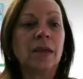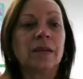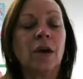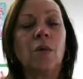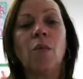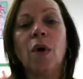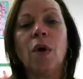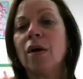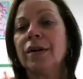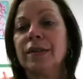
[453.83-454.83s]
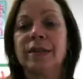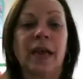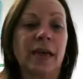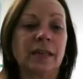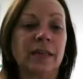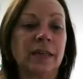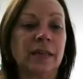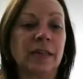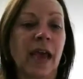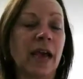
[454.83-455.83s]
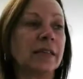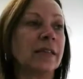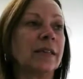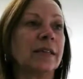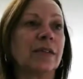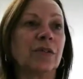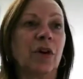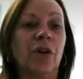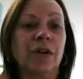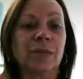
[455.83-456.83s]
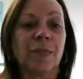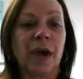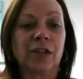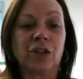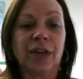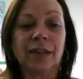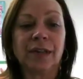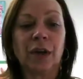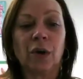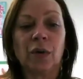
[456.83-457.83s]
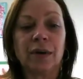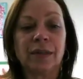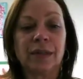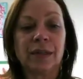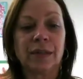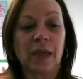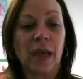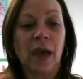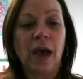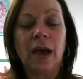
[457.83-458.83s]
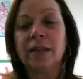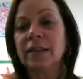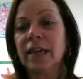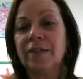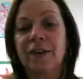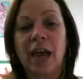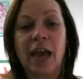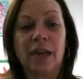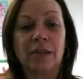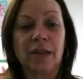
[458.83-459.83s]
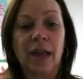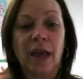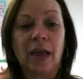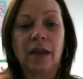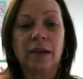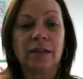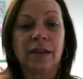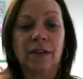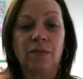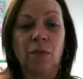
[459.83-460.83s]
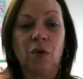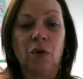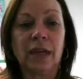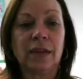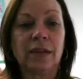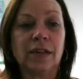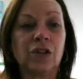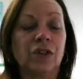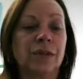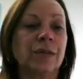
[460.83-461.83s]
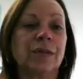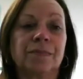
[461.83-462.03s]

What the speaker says: So what causes accidents? Accidents are caused by chance occurrences, unsafe acts, and unsafe working conditions.